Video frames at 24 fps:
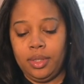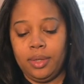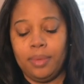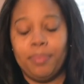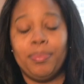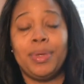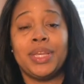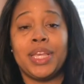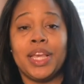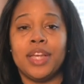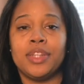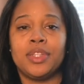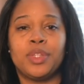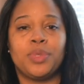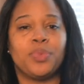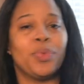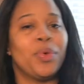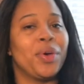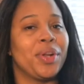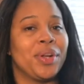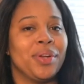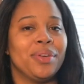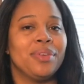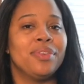But yes,
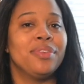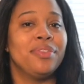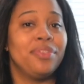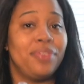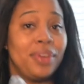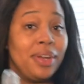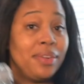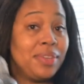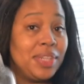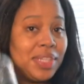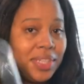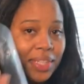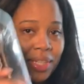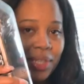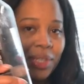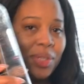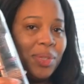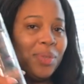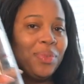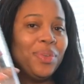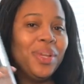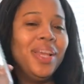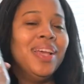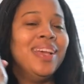water, very
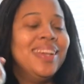essential.